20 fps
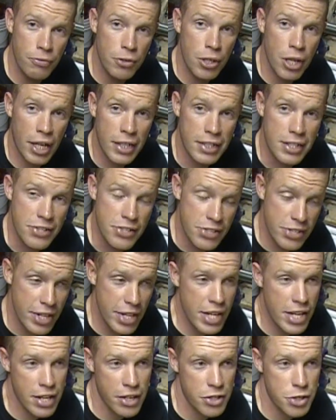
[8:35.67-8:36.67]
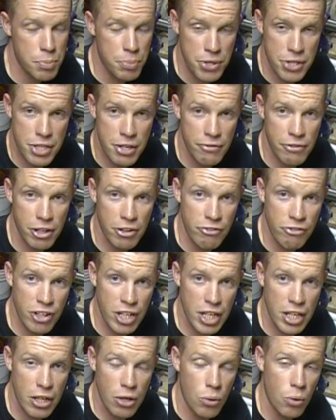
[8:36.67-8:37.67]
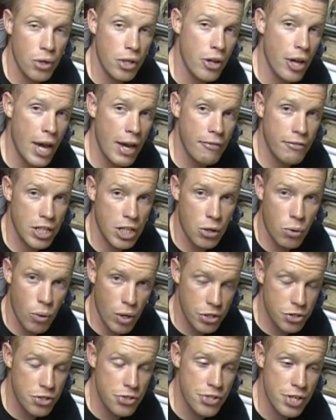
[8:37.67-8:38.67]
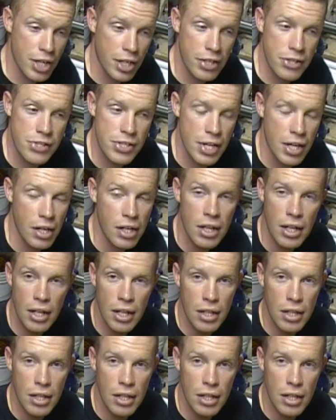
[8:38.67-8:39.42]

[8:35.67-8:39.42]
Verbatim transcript: If you'd like to see a specific video or you have any questions, like I said,